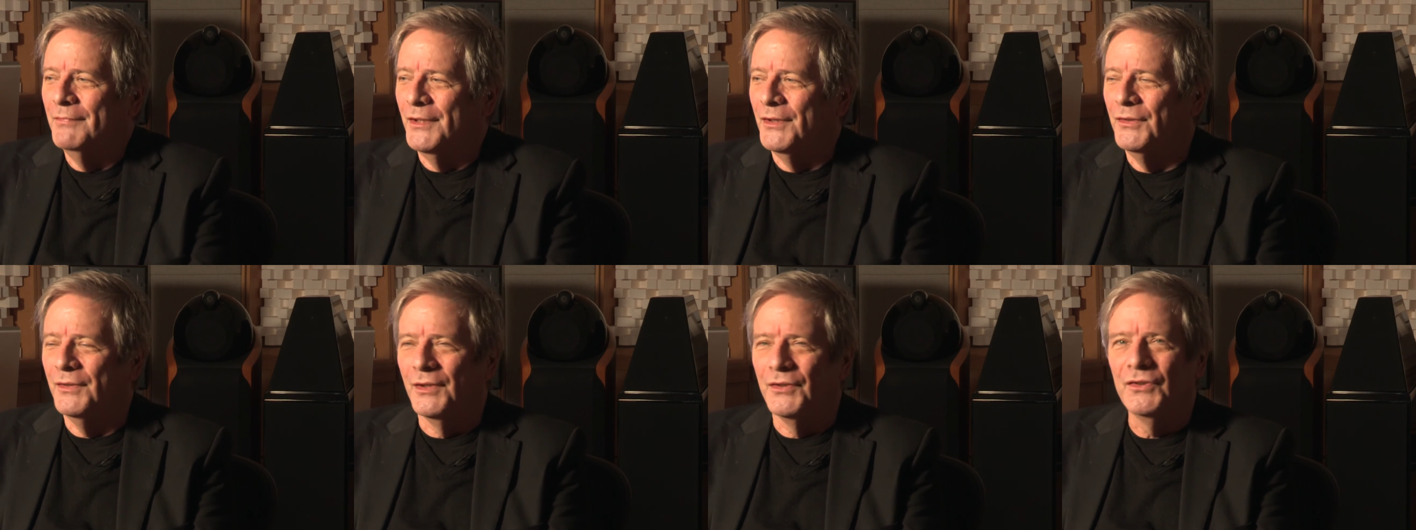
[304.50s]

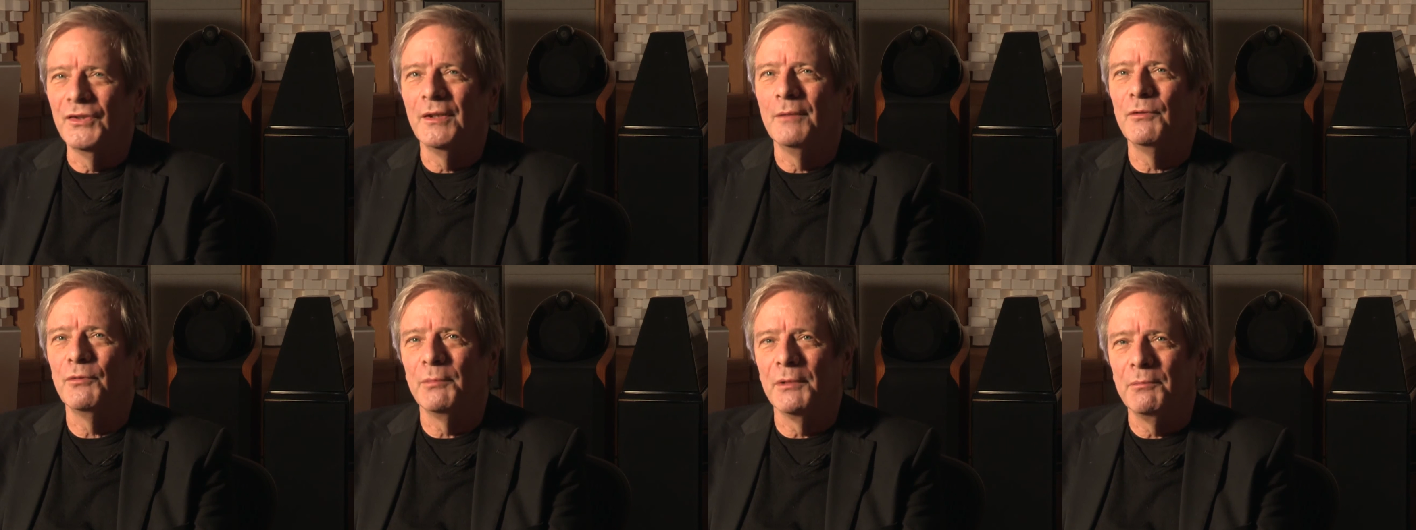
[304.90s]
it, it
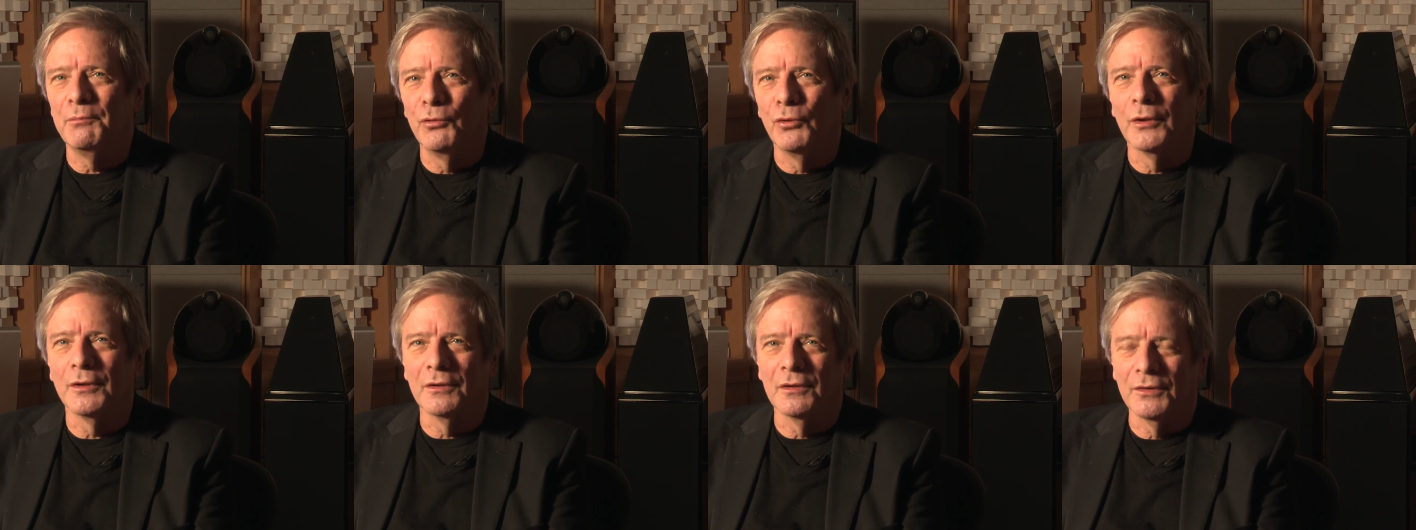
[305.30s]
seemed to be
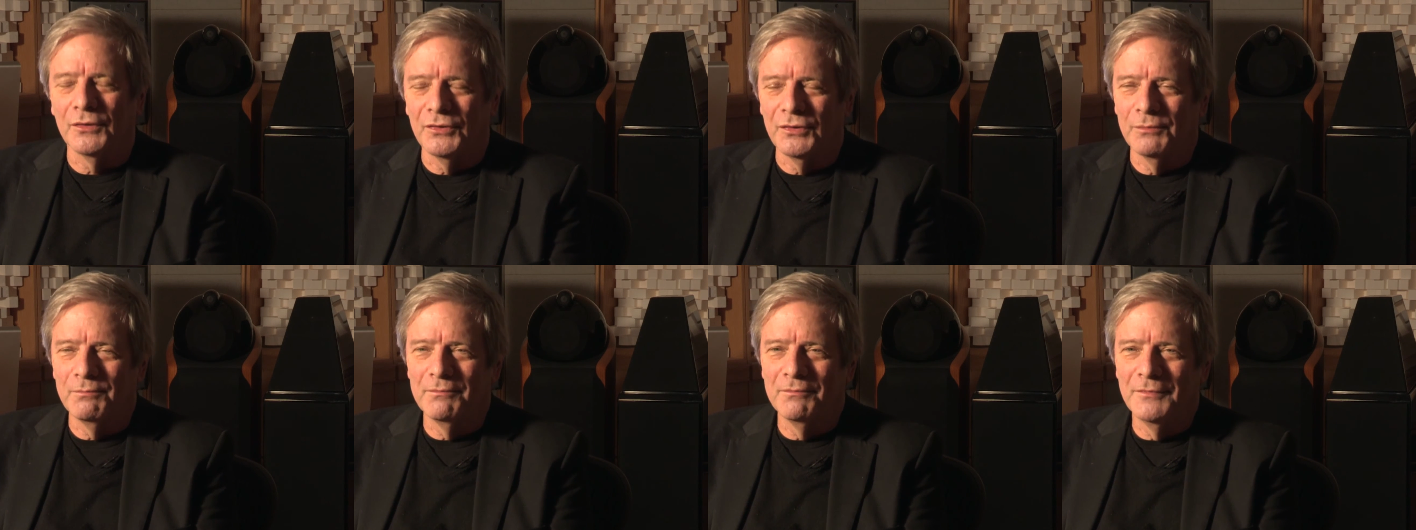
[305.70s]

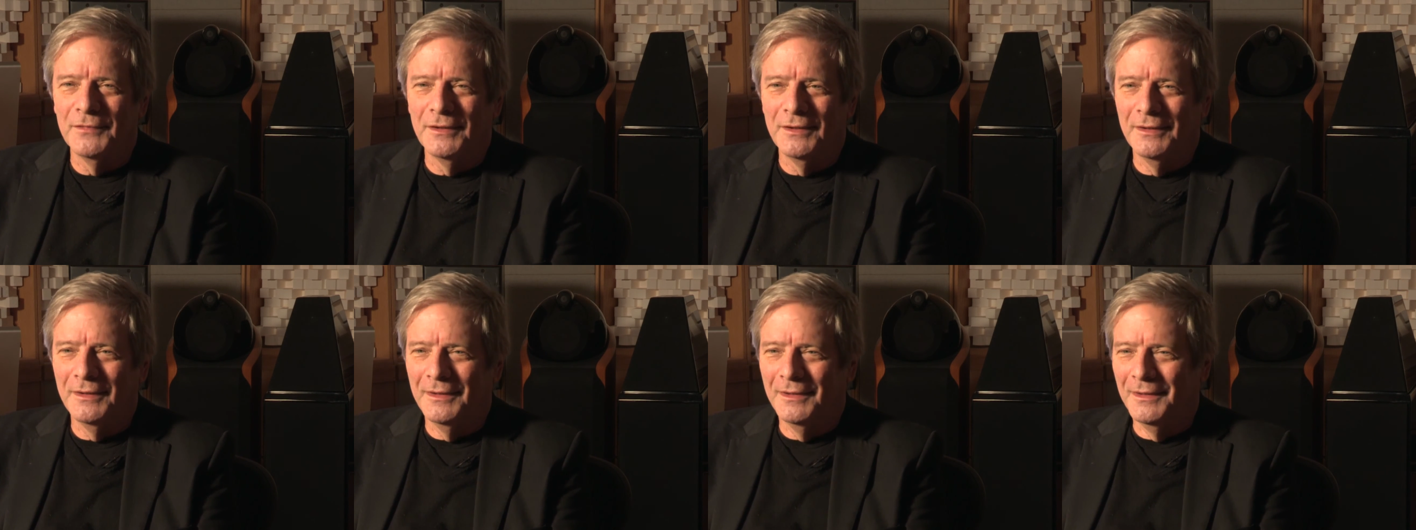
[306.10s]
pointless.
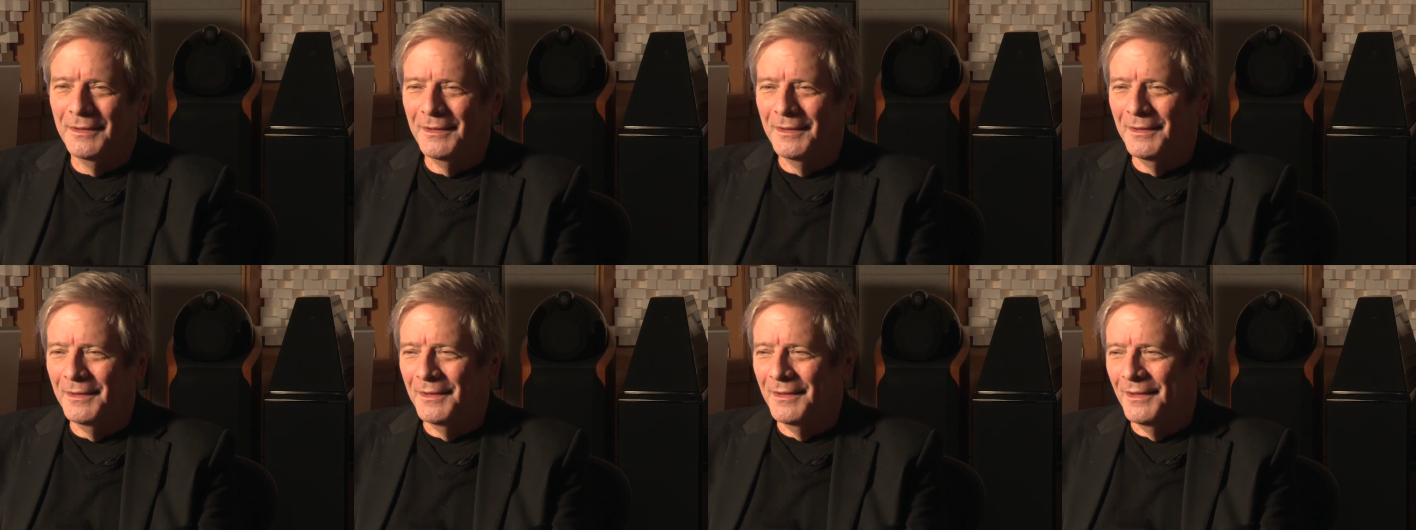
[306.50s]

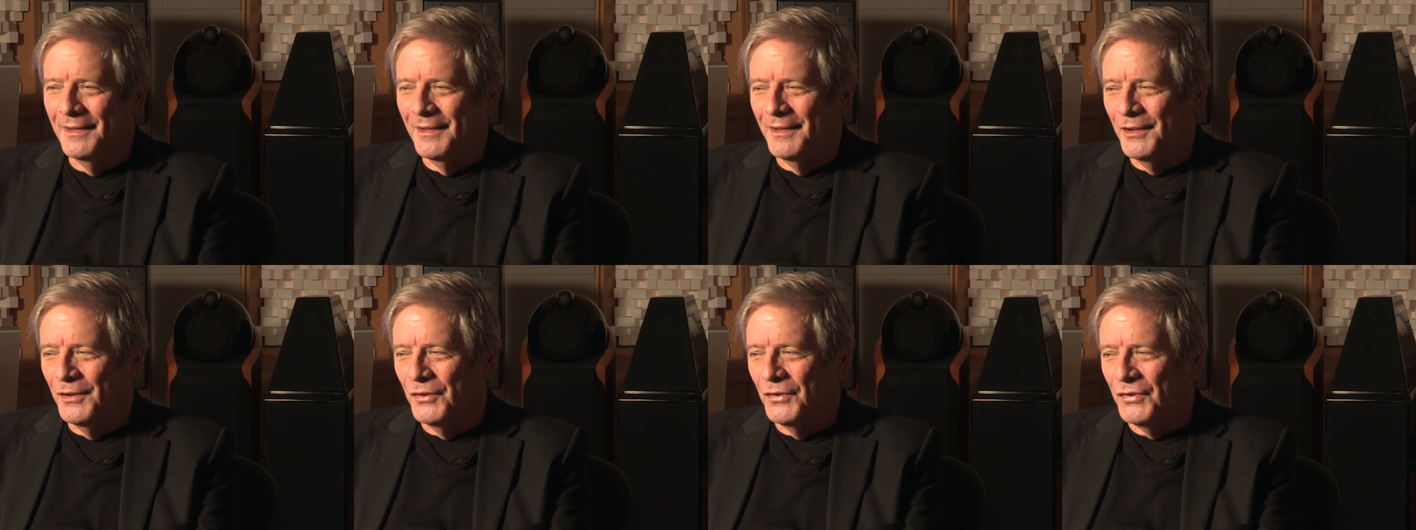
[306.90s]

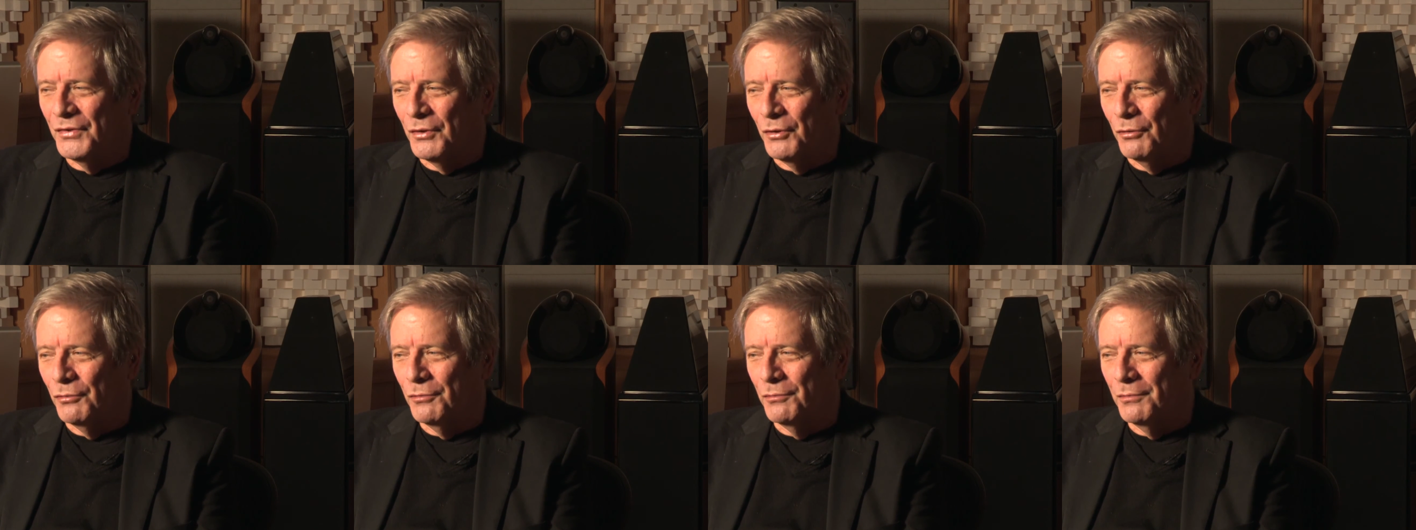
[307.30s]

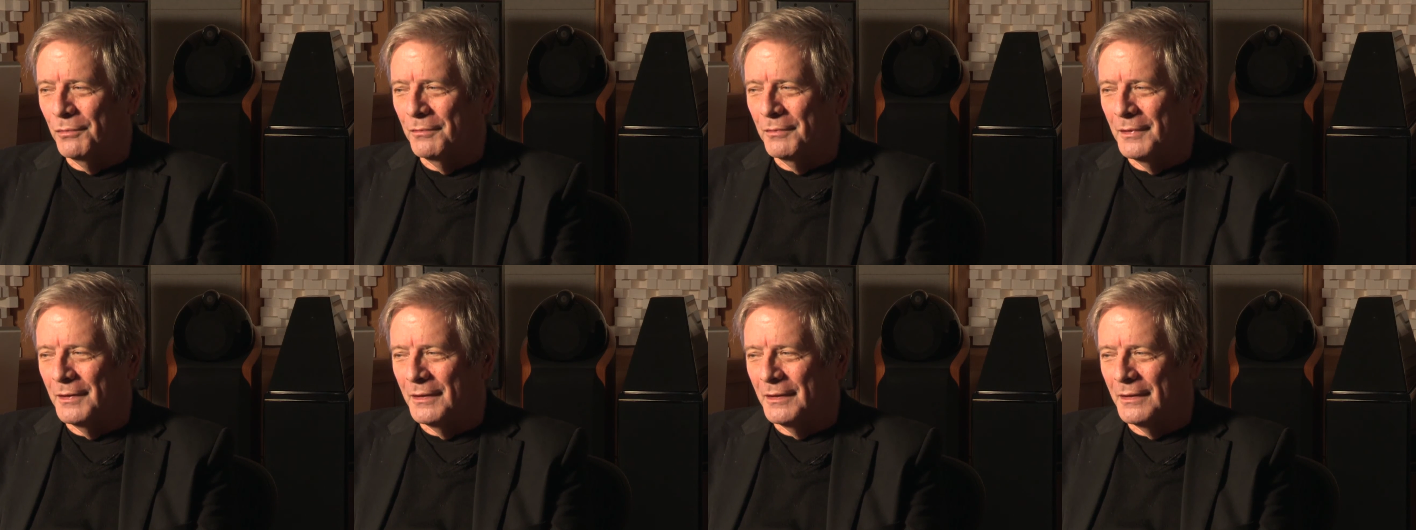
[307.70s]

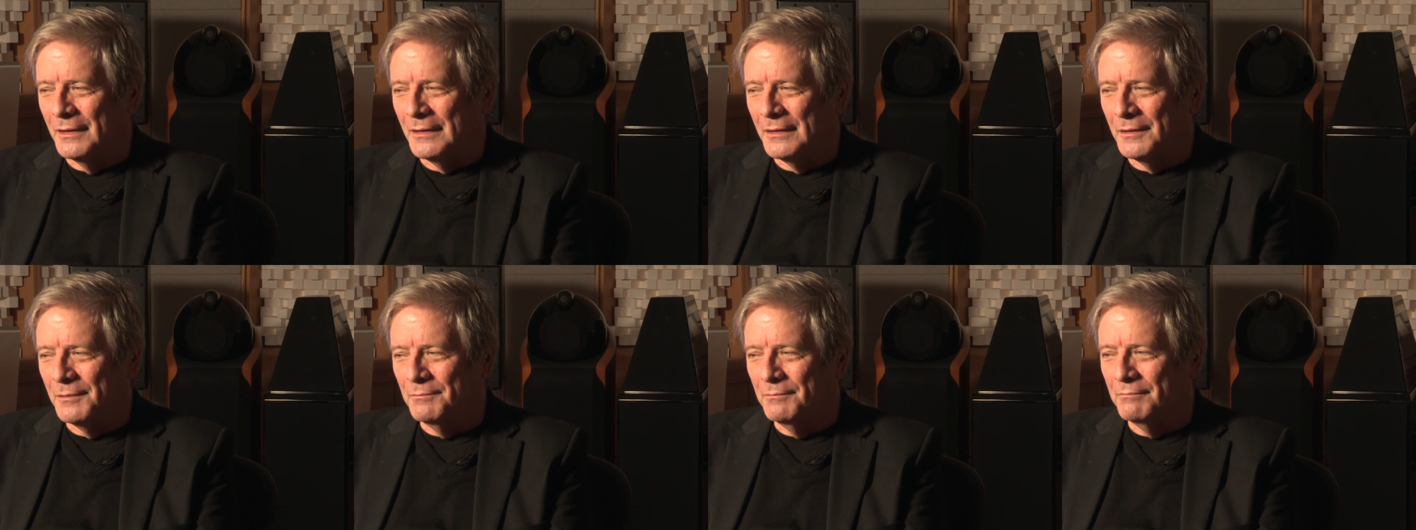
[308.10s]

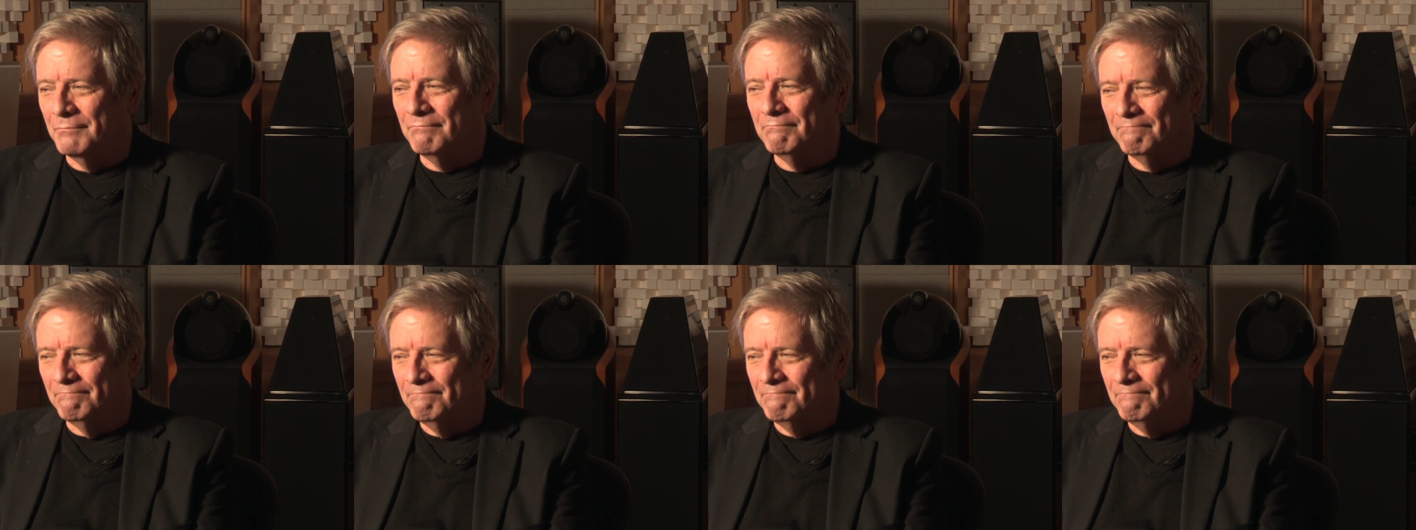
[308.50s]
So um,